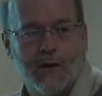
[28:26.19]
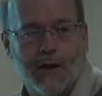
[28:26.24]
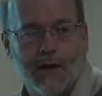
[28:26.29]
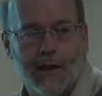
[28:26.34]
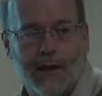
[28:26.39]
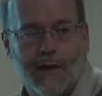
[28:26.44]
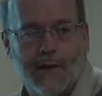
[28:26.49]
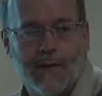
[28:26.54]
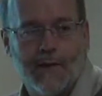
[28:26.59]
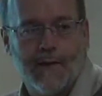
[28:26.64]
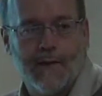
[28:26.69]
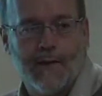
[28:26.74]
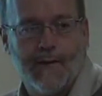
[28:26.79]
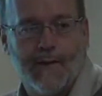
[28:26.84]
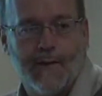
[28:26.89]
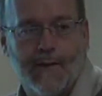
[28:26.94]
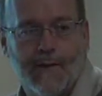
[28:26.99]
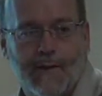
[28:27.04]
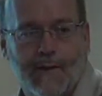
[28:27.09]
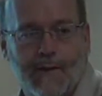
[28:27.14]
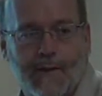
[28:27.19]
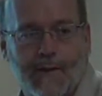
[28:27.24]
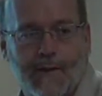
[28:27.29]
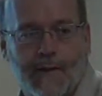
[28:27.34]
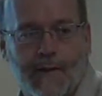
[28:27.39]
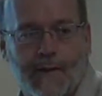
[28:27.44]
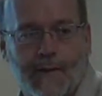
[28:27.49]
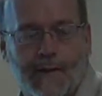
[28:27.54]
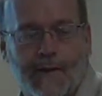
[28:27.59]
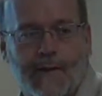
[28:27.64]
Yeah. And you know, just by
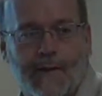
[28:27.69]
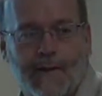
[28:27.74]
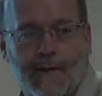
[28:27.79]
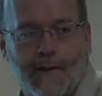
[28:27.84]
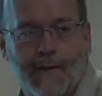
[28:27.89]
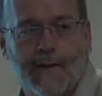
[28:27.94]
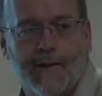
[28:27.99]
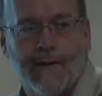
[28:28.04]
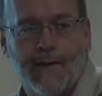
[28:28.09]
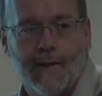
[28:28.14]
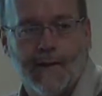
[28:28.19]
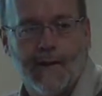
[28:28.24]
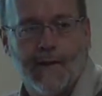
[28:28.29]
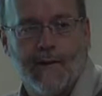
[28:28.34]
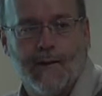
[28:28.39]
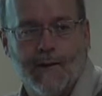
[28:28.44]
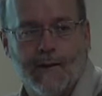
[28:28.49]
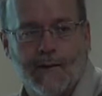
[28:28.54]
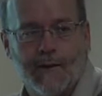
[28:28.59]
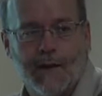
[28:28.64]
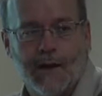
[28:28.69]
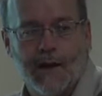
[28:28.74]
asking around, I can kind